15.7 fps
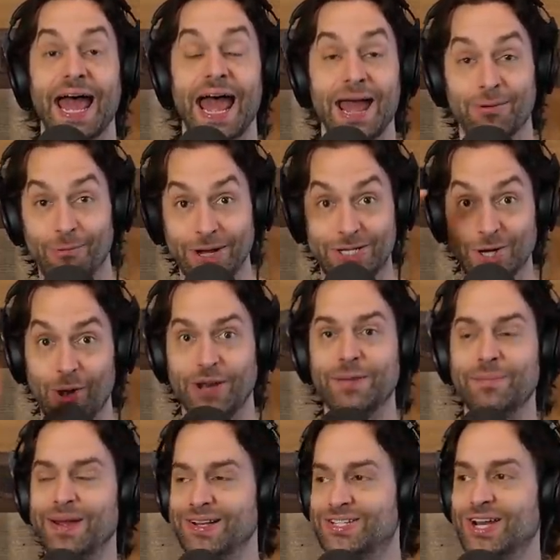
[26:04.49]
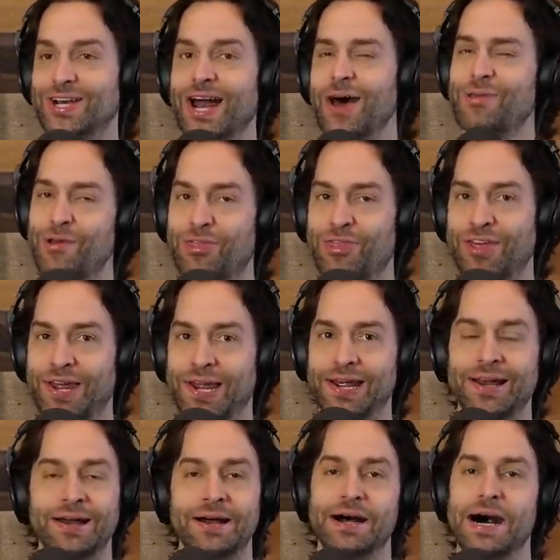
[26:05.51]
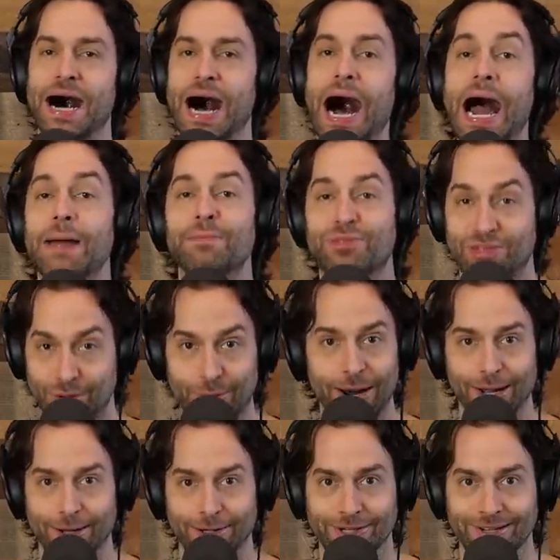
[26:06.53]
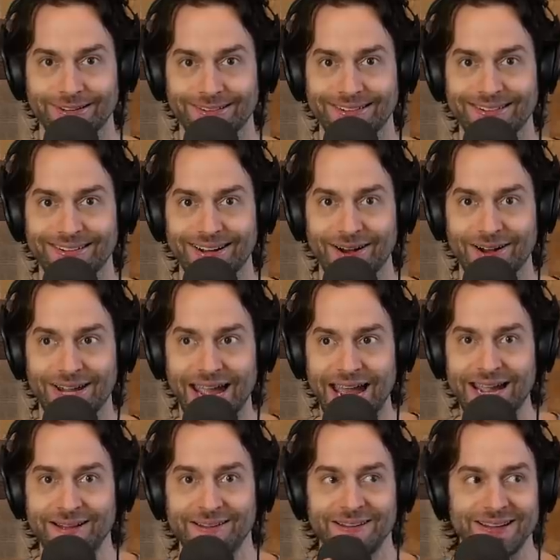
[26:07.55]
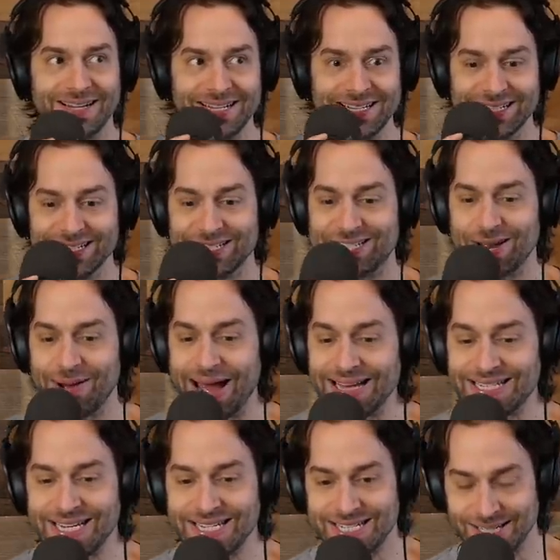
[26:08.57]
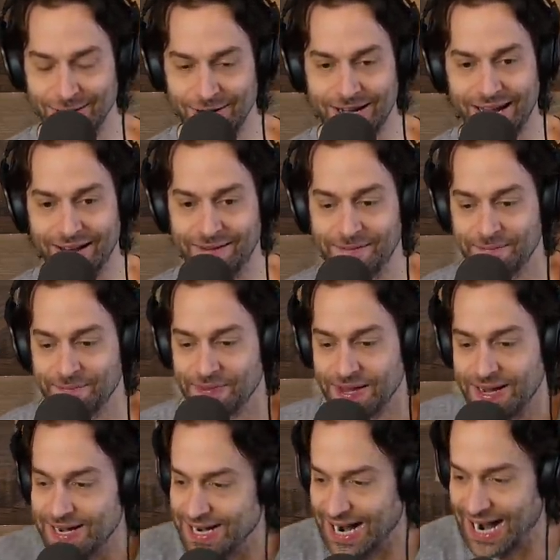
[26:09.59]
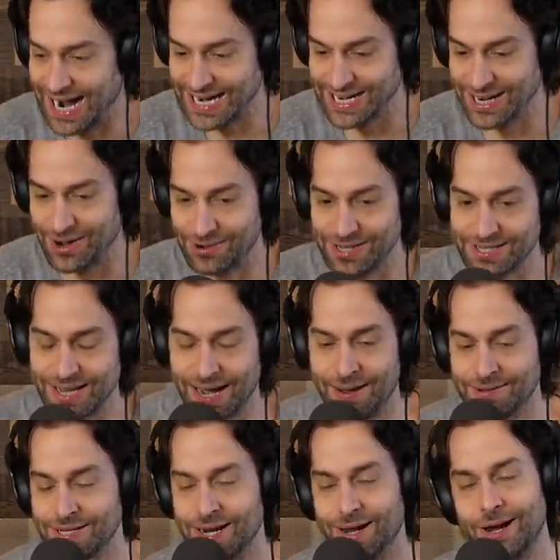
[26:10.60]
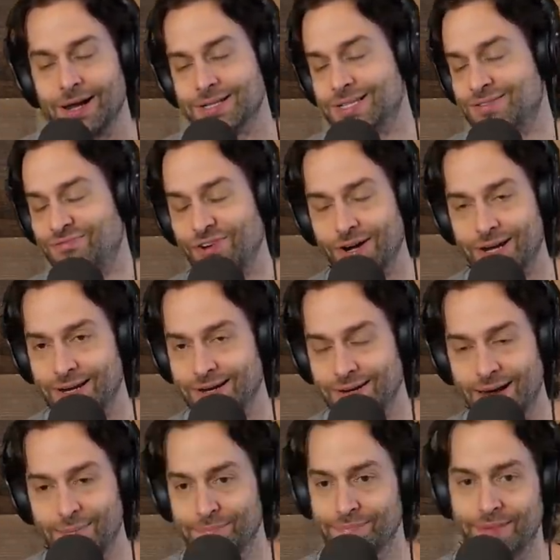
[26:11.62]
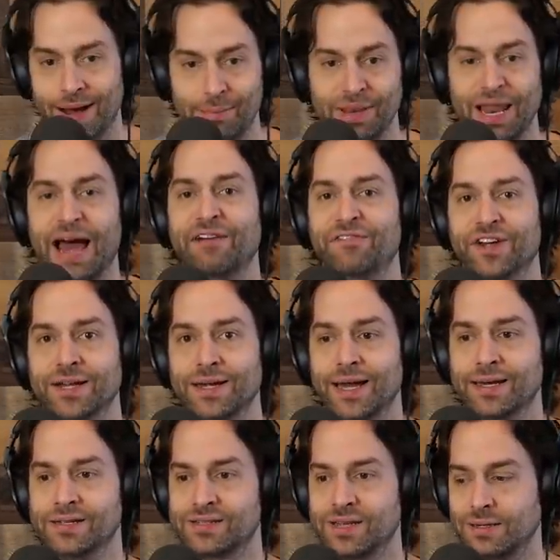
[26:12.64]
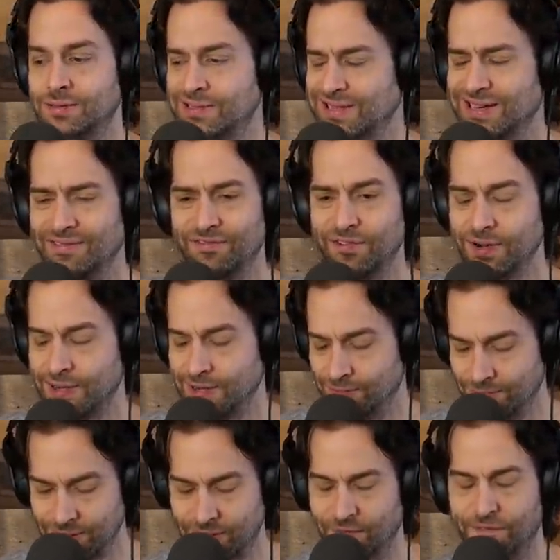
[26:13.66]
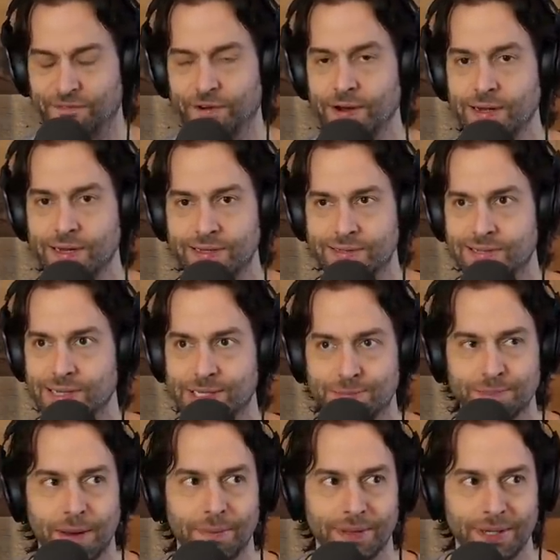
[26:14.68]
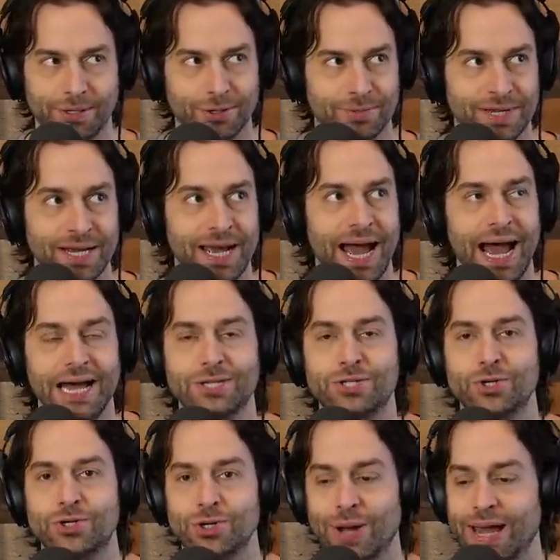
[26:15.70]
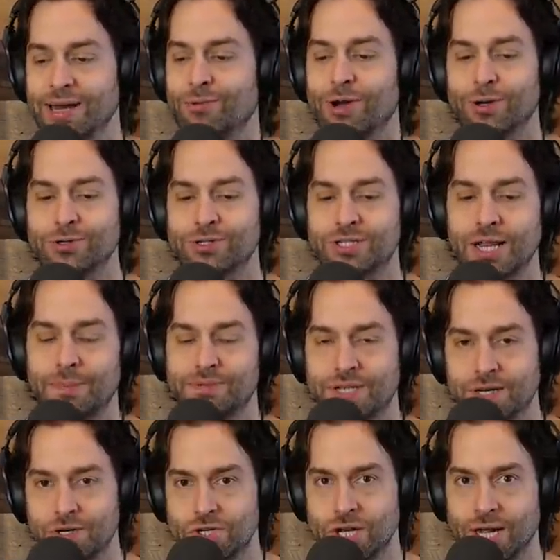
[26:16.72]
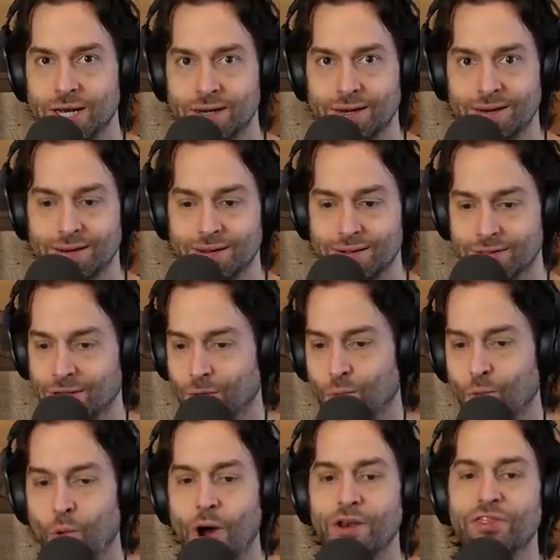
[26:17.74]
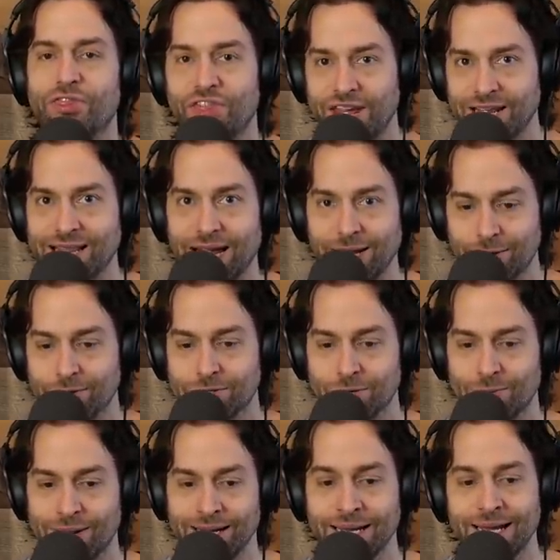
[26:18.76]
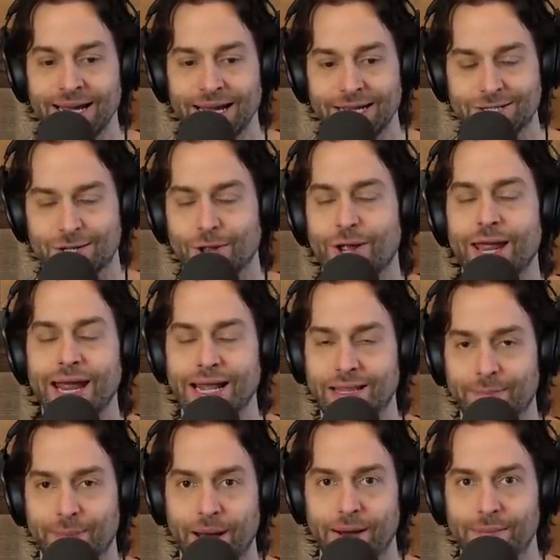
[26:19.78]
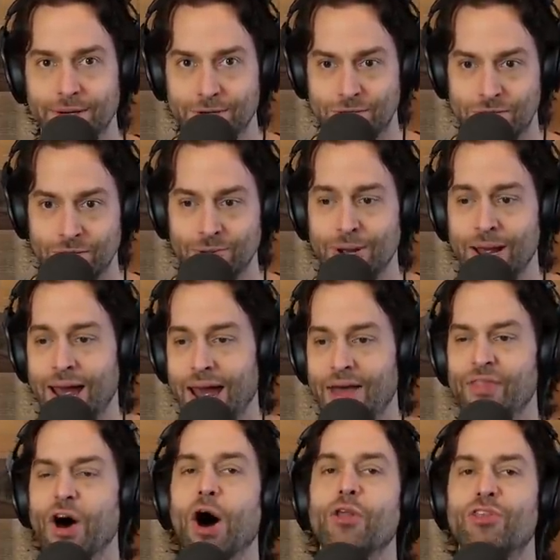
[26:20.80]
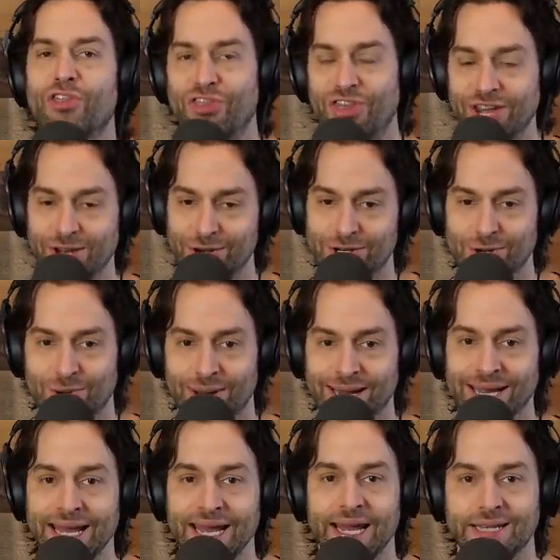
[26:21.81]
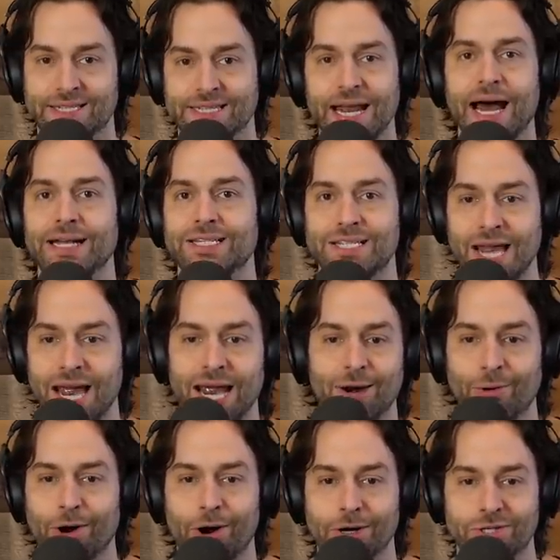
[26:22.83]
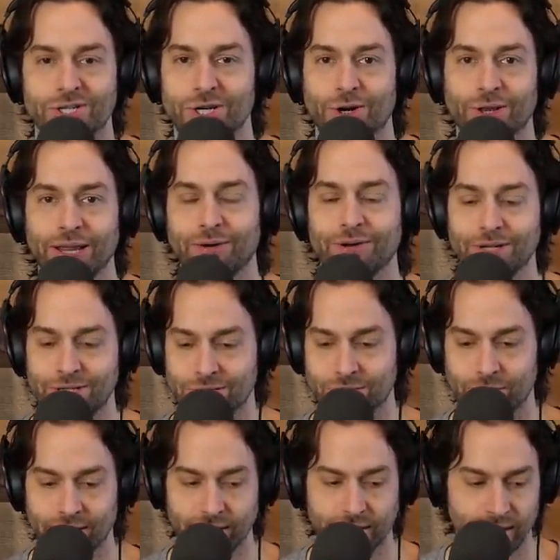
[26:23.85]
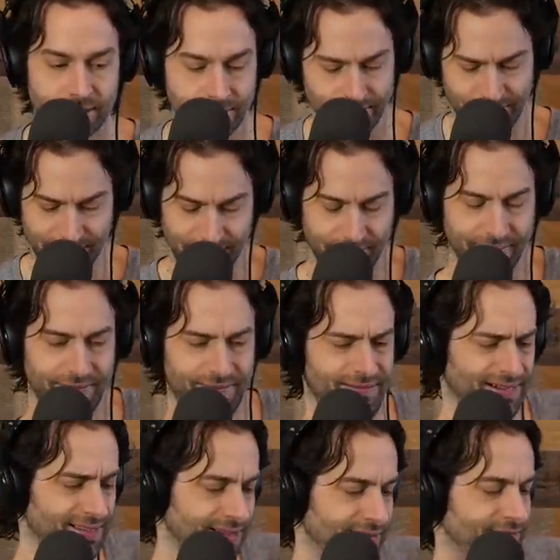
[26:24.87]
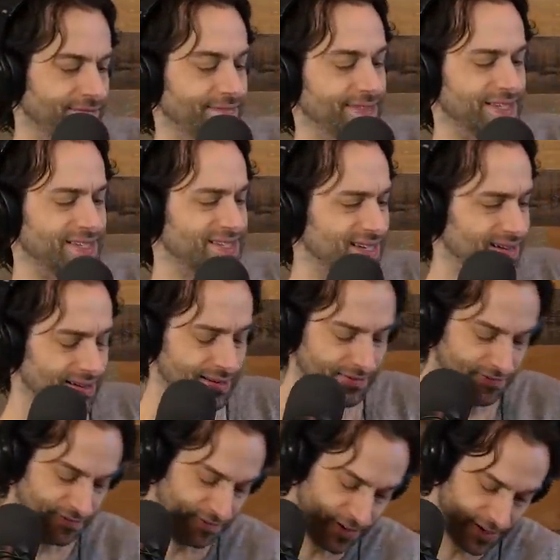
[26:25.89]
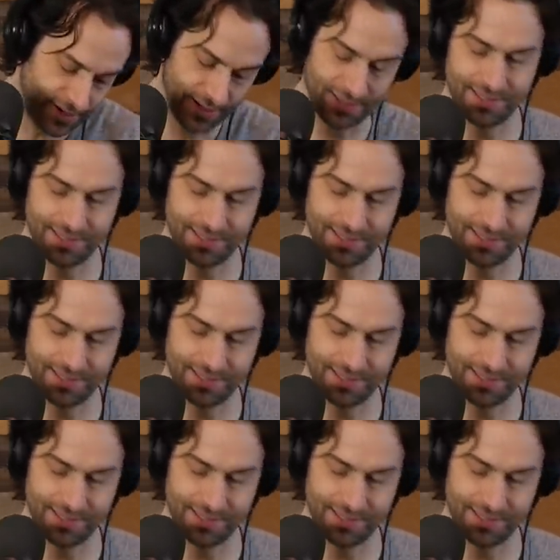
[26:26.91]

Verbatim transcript: And which only means another thing, I'm thrilled. Okay? So as he's looking, I noticed, I was like, oh, it's fucking, I'm laughing. And he's like, dude, I fucking, what the fuck? He's mumbling to himself. As you do, anyone who steps in shit, the one thing that you're doing is looking at the bottom of your shoe, and the other thing you're doing is not saying words. You're literally just going like this. What the fuck?